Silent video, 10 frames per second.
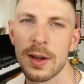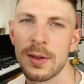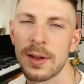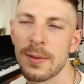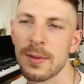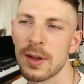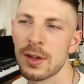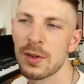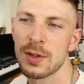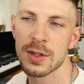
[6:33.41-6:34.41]
you
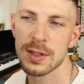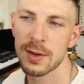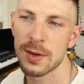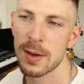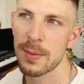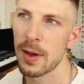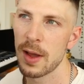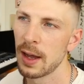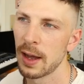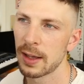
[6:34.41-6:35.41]
can just load up
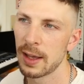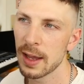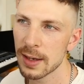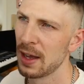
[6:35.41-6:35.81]
a kit.